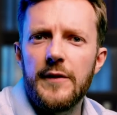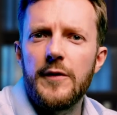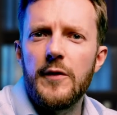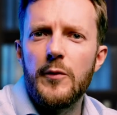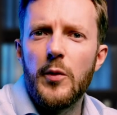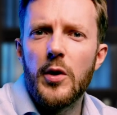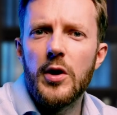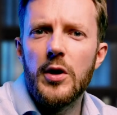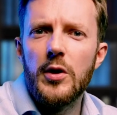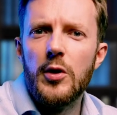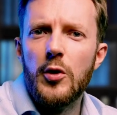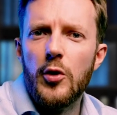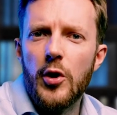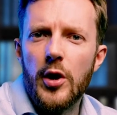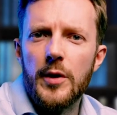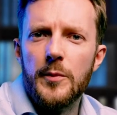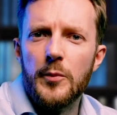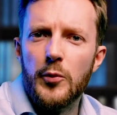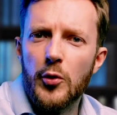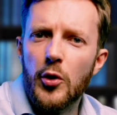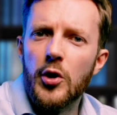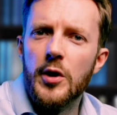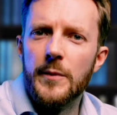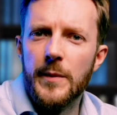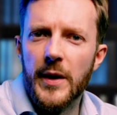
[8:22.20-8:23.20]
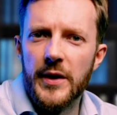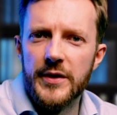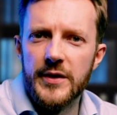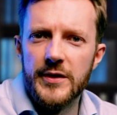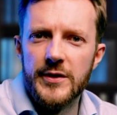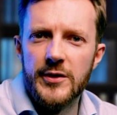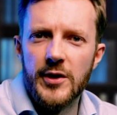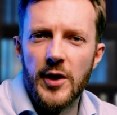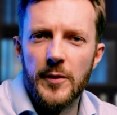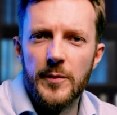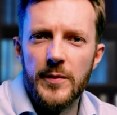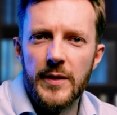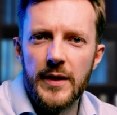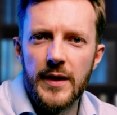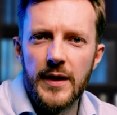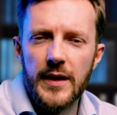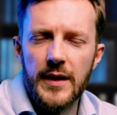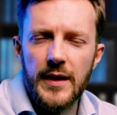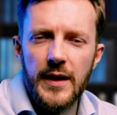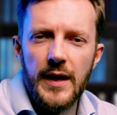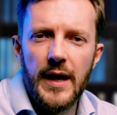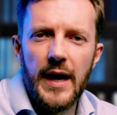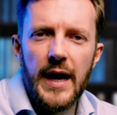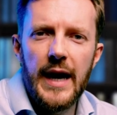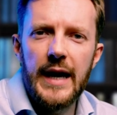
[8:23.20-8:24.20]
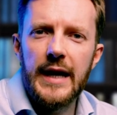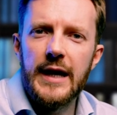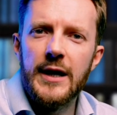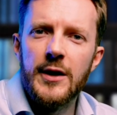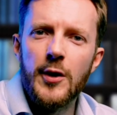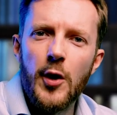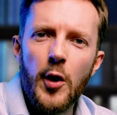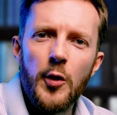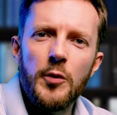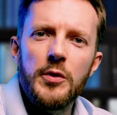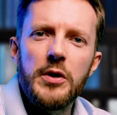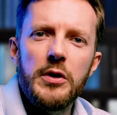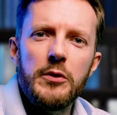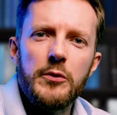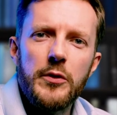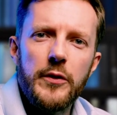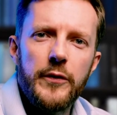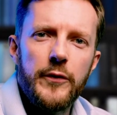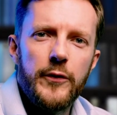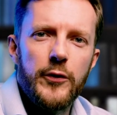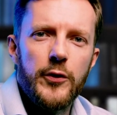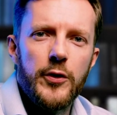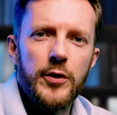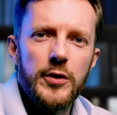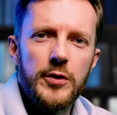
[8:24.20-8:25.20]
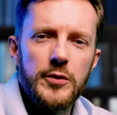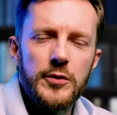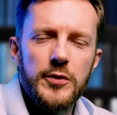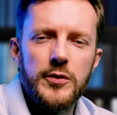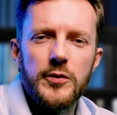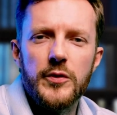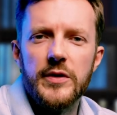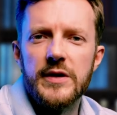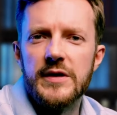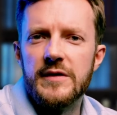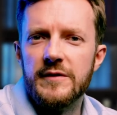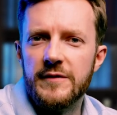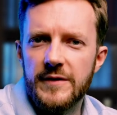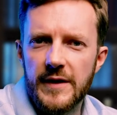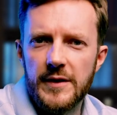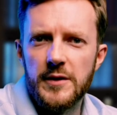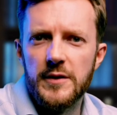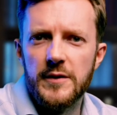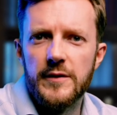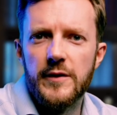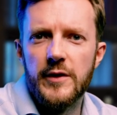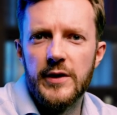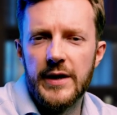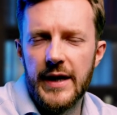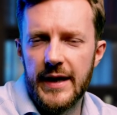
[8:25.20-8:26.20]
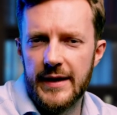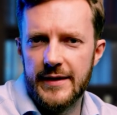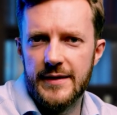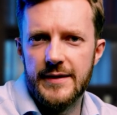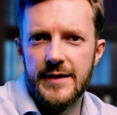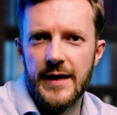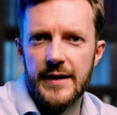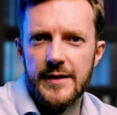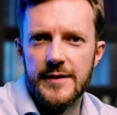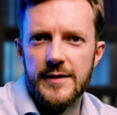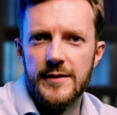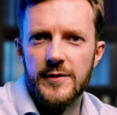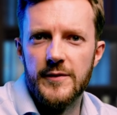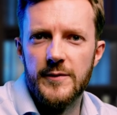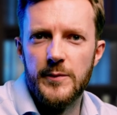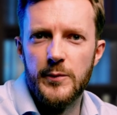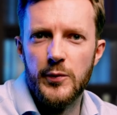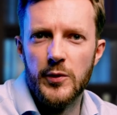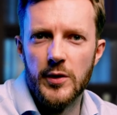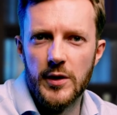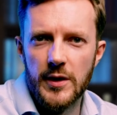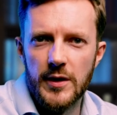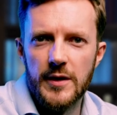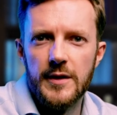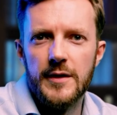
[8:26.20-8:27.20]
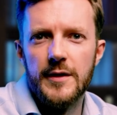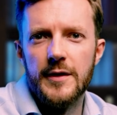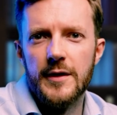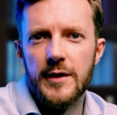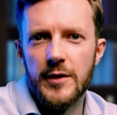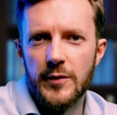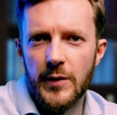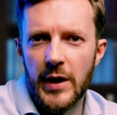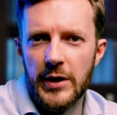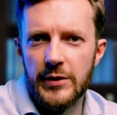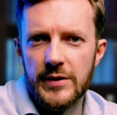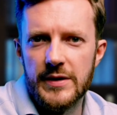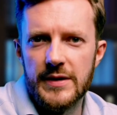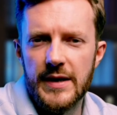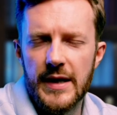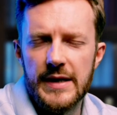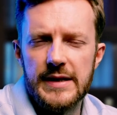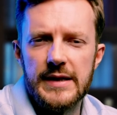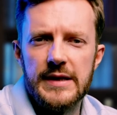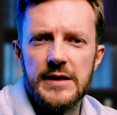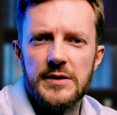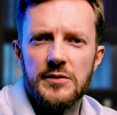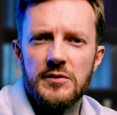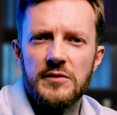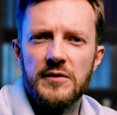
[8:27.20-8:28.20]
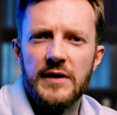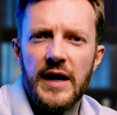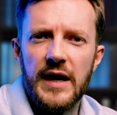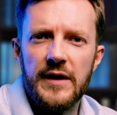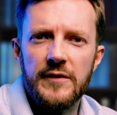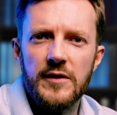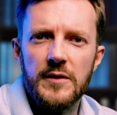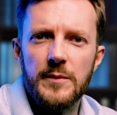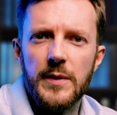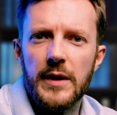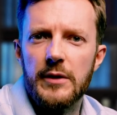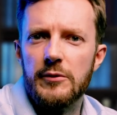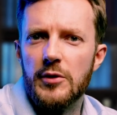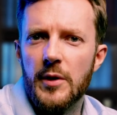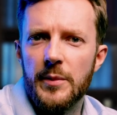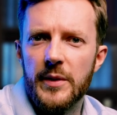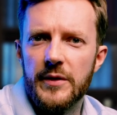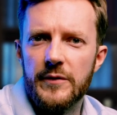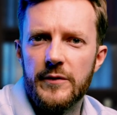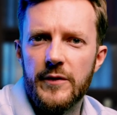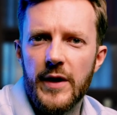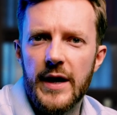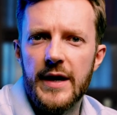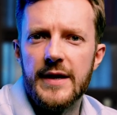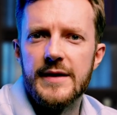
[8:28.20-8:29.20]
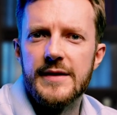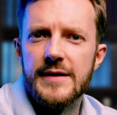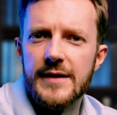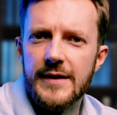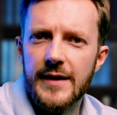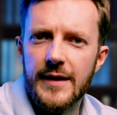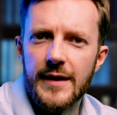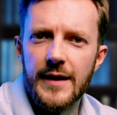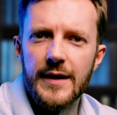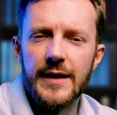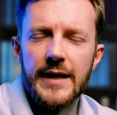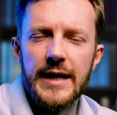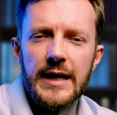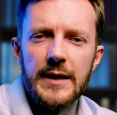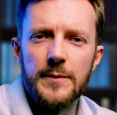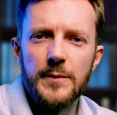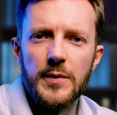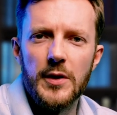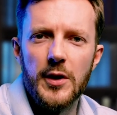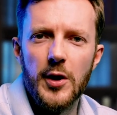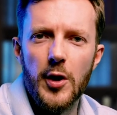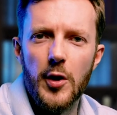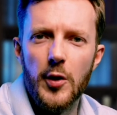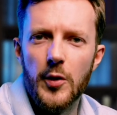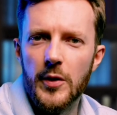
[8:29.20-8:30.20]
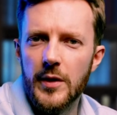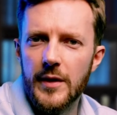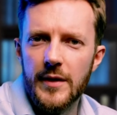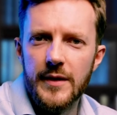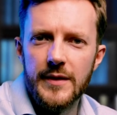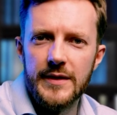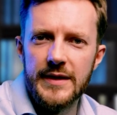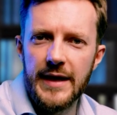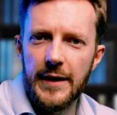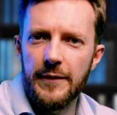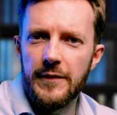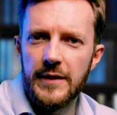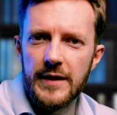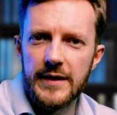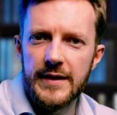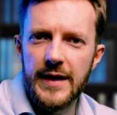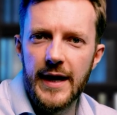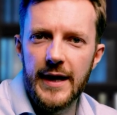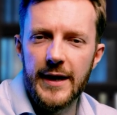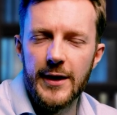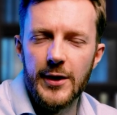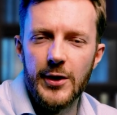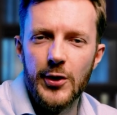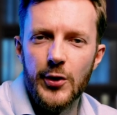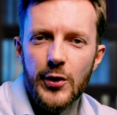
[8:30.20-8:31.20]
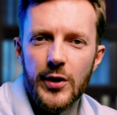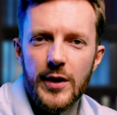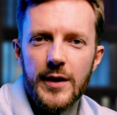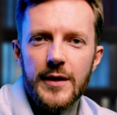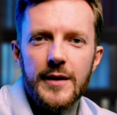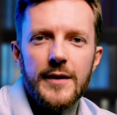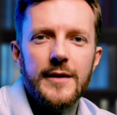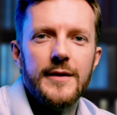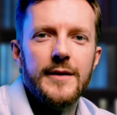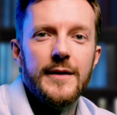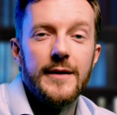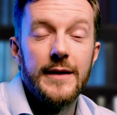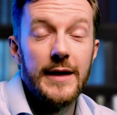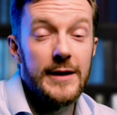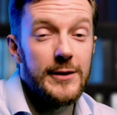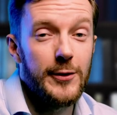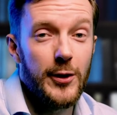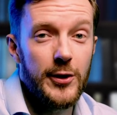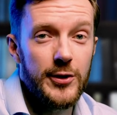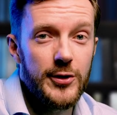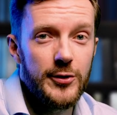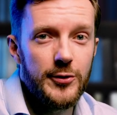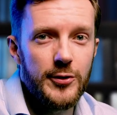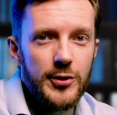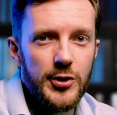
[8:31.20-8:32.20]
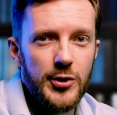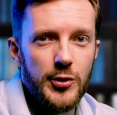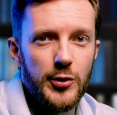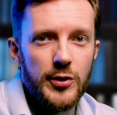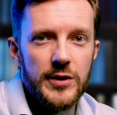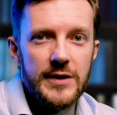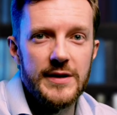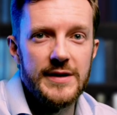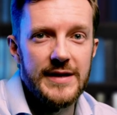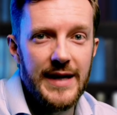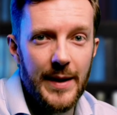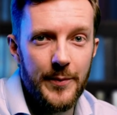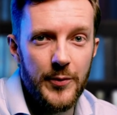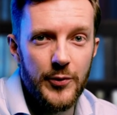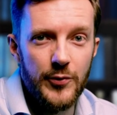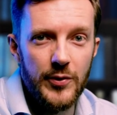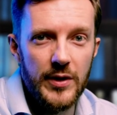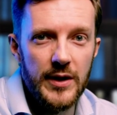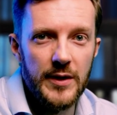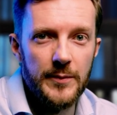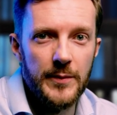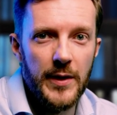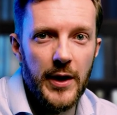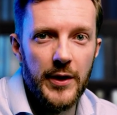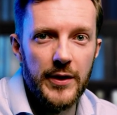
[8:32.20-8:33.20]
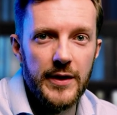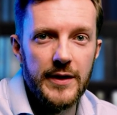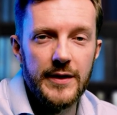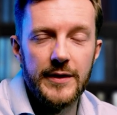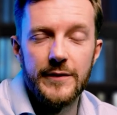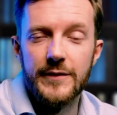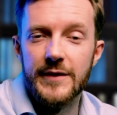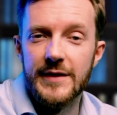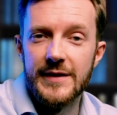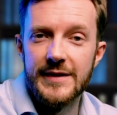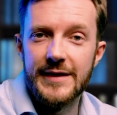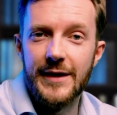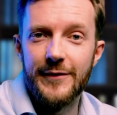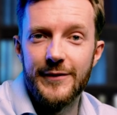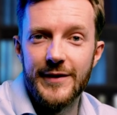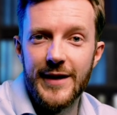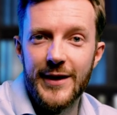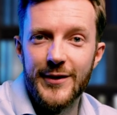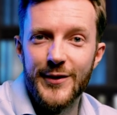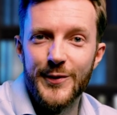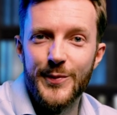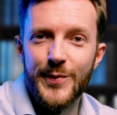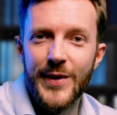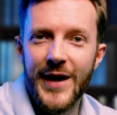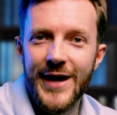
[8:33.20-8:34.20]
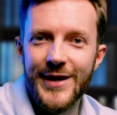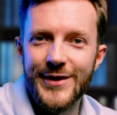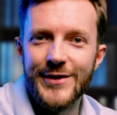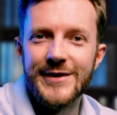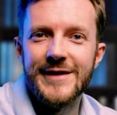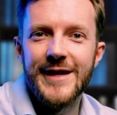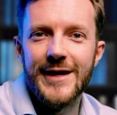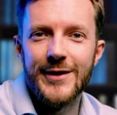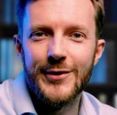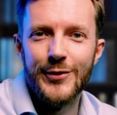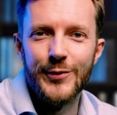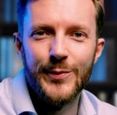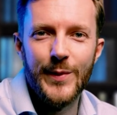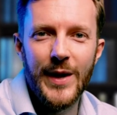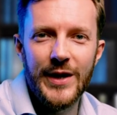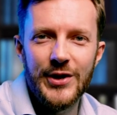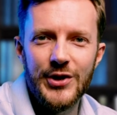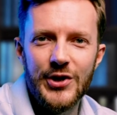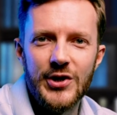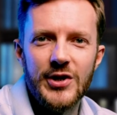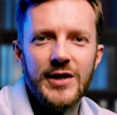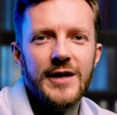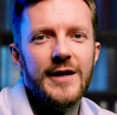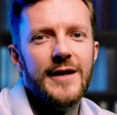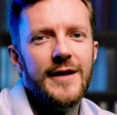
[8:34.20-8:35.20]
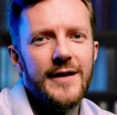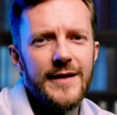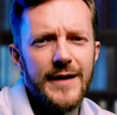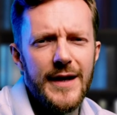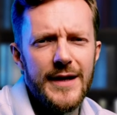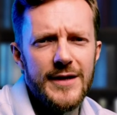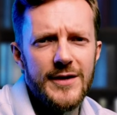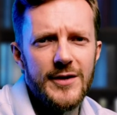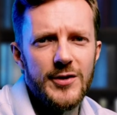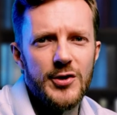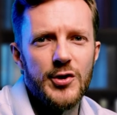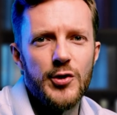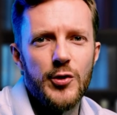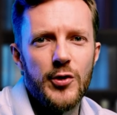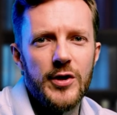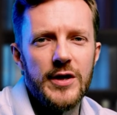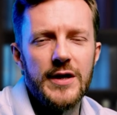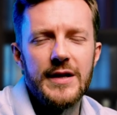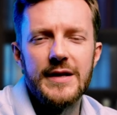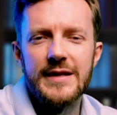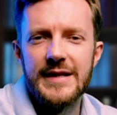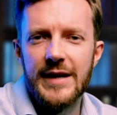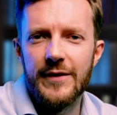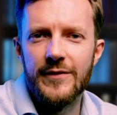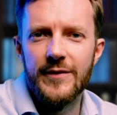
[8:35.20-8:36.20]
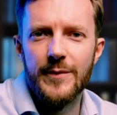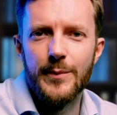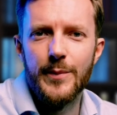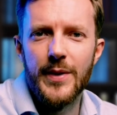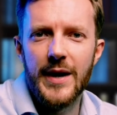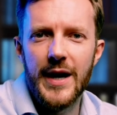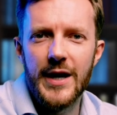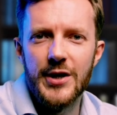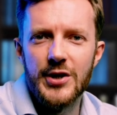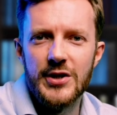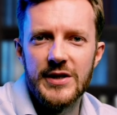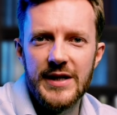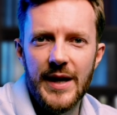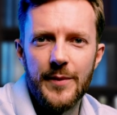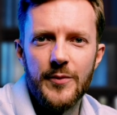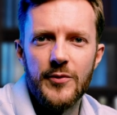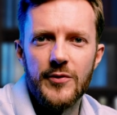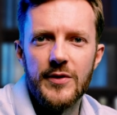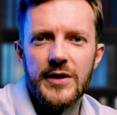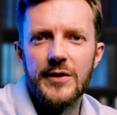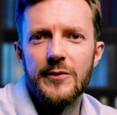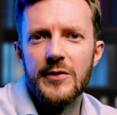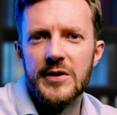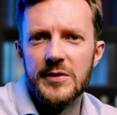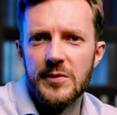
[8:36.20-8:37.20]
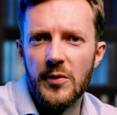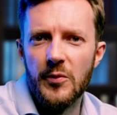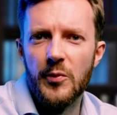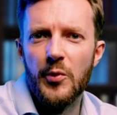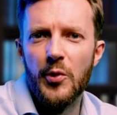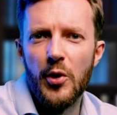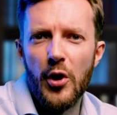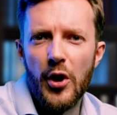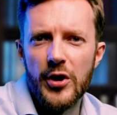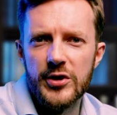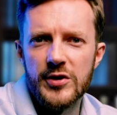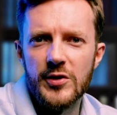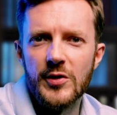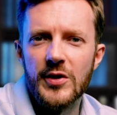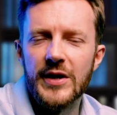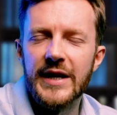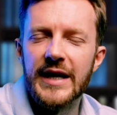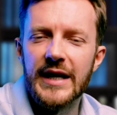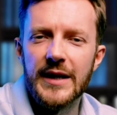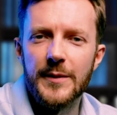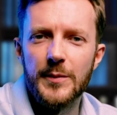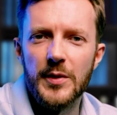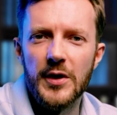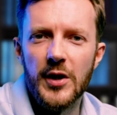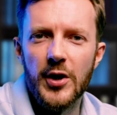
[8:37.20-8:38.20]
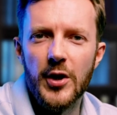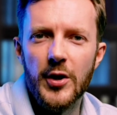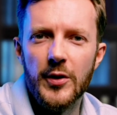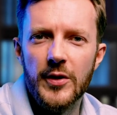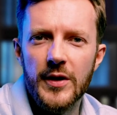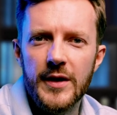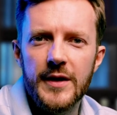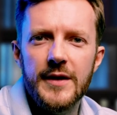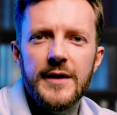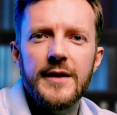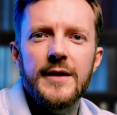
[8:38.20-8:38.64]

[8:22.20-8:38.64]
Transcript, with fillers: If you want to learn more about the topic, I can only refer you to this very, very extensive book, Cryostasis Revival by Robert Freitas, link below. Definitely take a look. There's also a short summary about it. If the 700 pages are too much, there's a short seven page summary, which we will also link below.